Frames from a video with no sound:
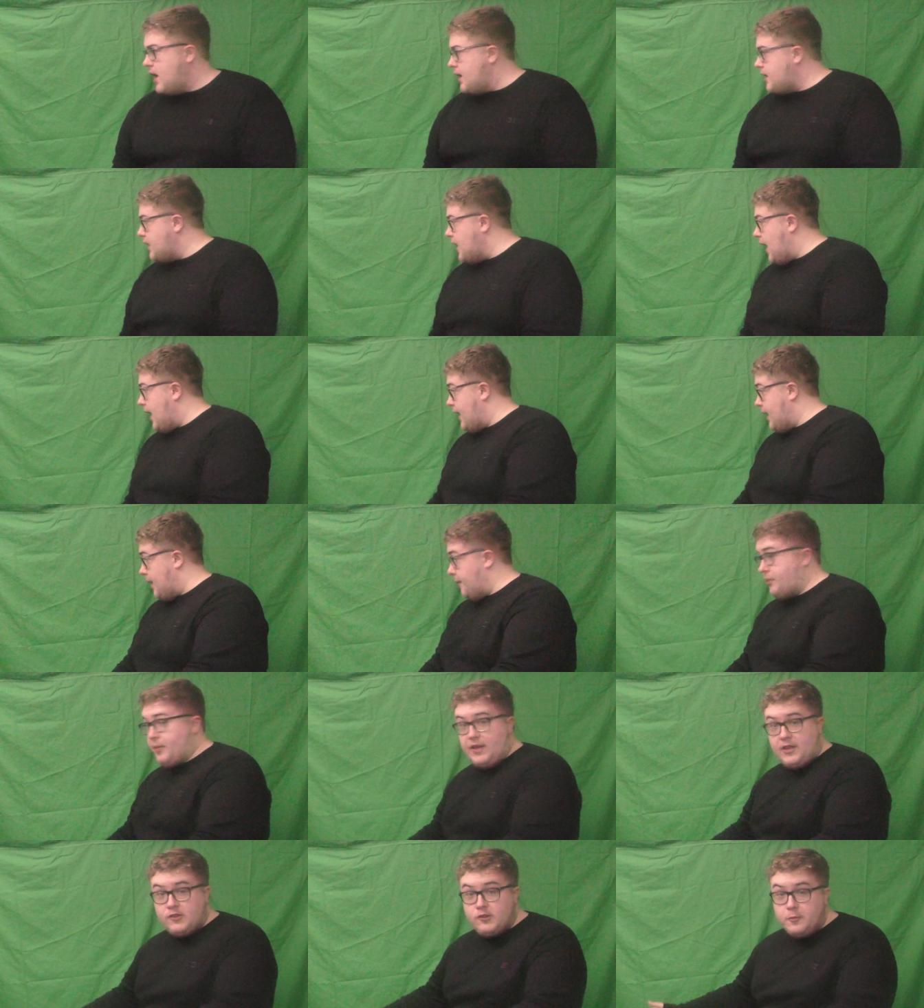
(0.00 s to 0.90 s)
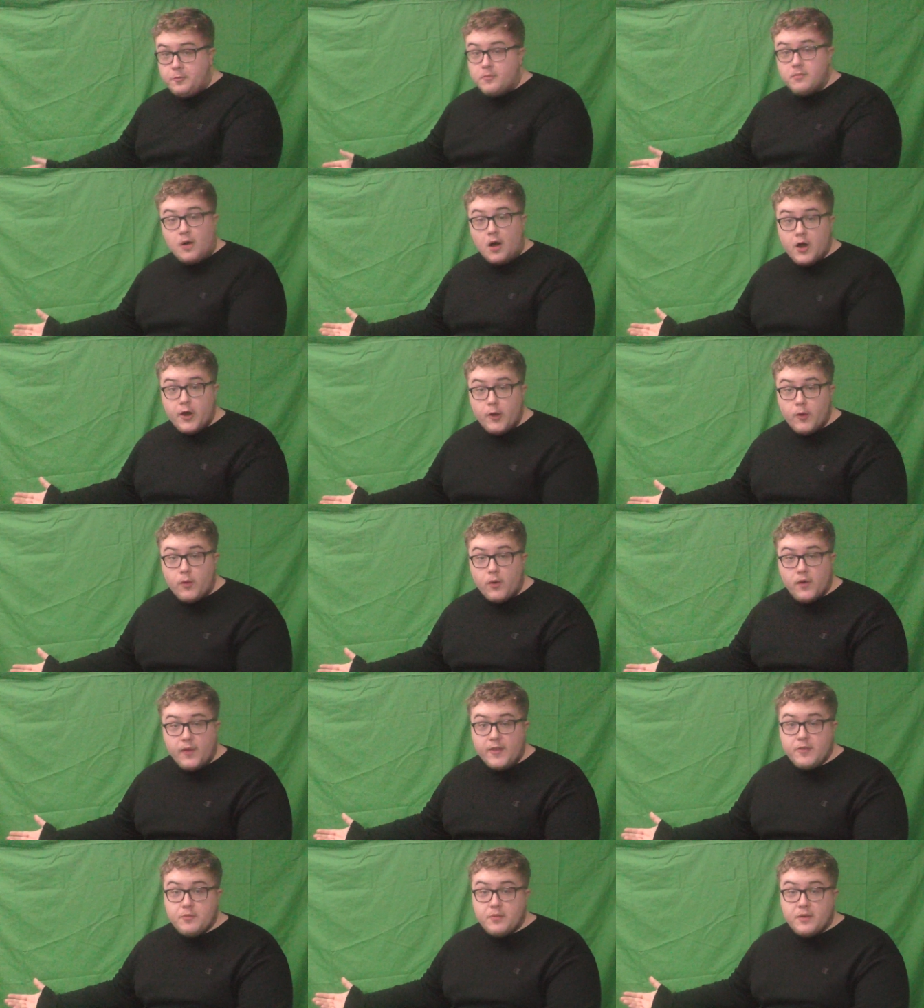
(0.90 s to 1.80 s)
I got to play Super Mario
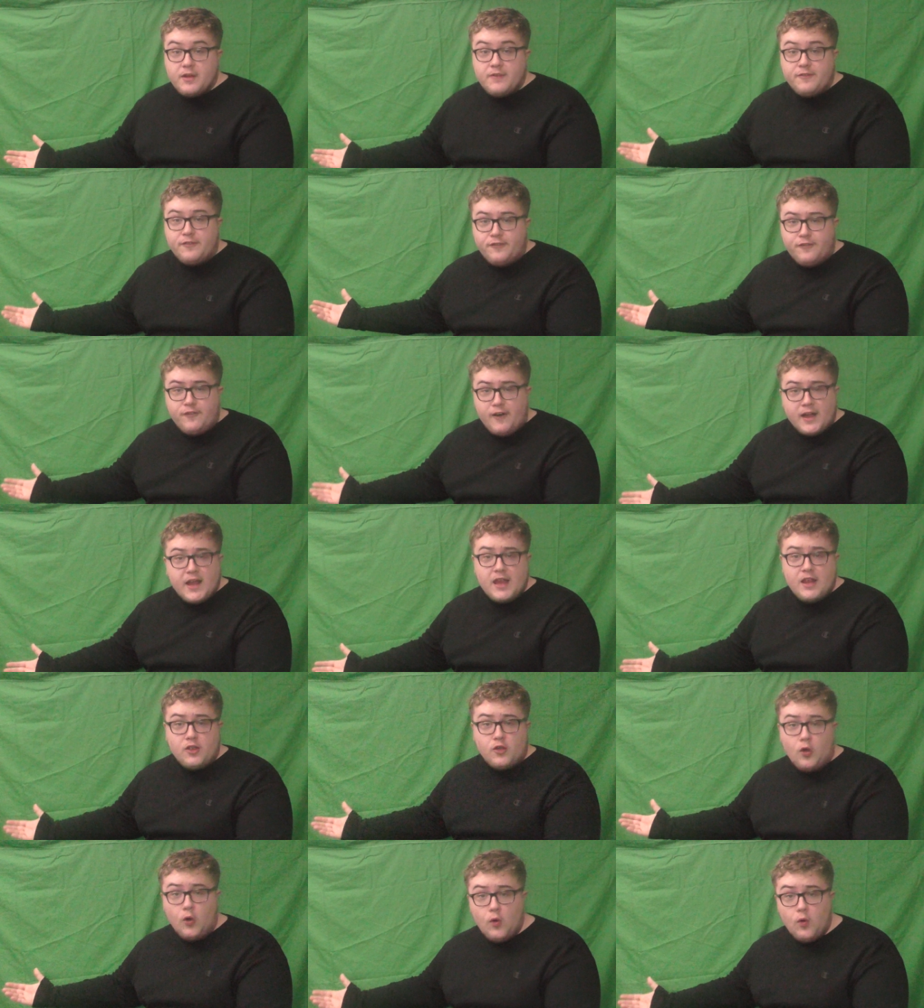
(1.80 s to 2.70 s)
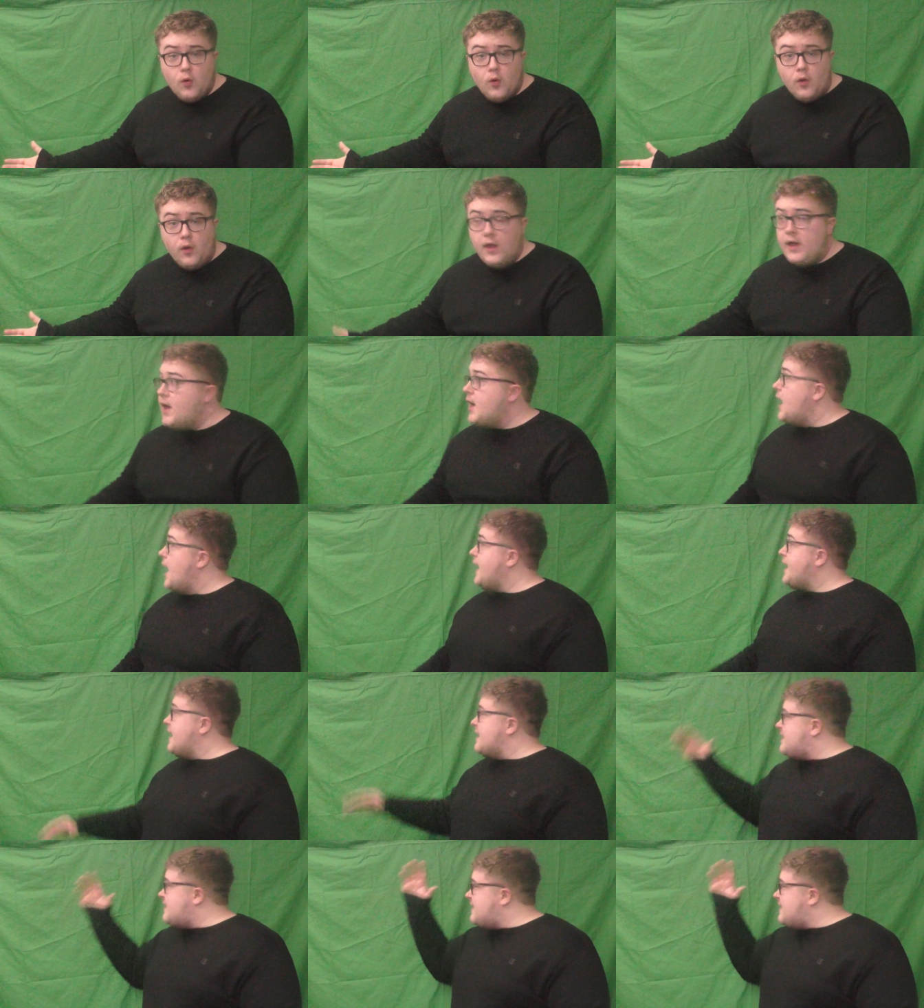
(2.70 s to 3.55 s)
World. That's pretty fucking cool. I got